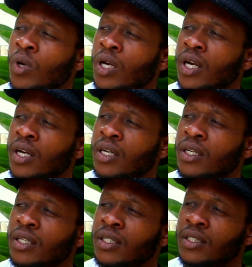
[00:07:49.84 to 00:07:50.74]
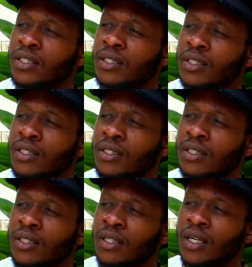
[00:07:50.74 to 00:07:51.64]
Well, you can
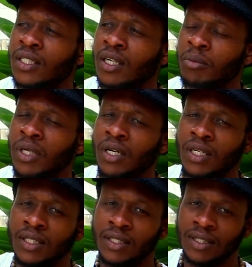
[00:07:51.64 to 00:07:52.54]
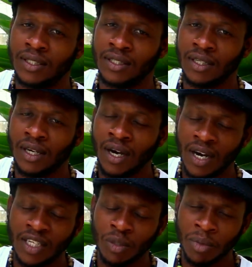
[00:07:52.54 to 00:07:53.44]
contact me at
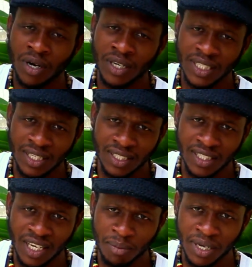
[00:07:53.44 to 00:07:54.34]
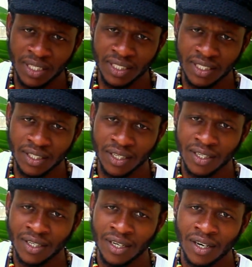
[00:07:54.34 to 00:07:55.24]
Autobars Entertainment.
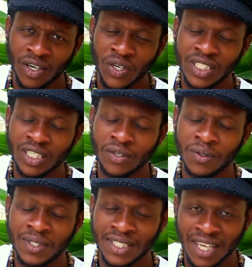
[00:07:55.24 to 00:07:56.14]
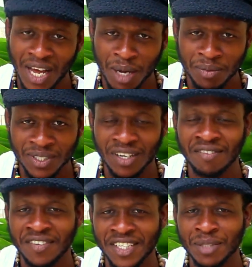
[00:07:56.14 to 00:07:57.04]
You can check out Psalms
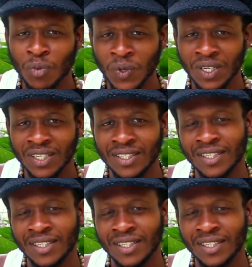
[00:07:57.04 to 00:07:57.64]
on Facebook.